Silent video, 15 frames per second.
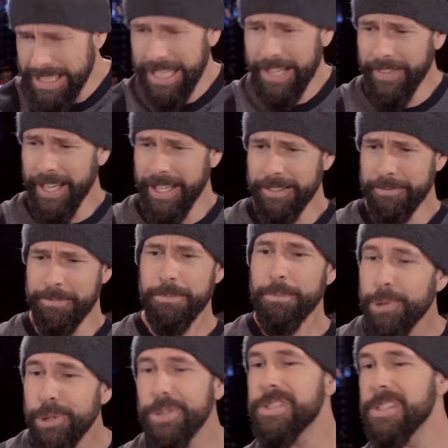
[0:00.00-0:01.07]
And then
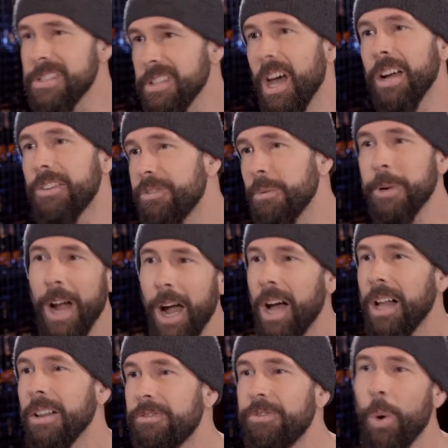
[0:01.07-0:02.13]
Bruce is like from
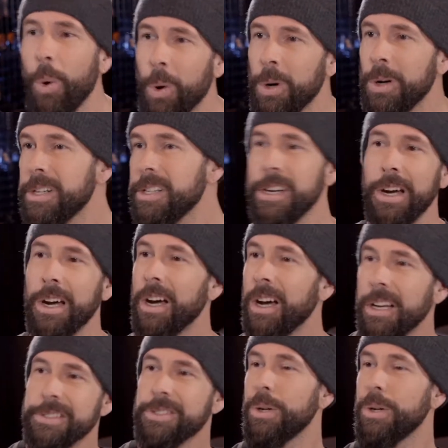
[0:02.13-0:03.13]
California,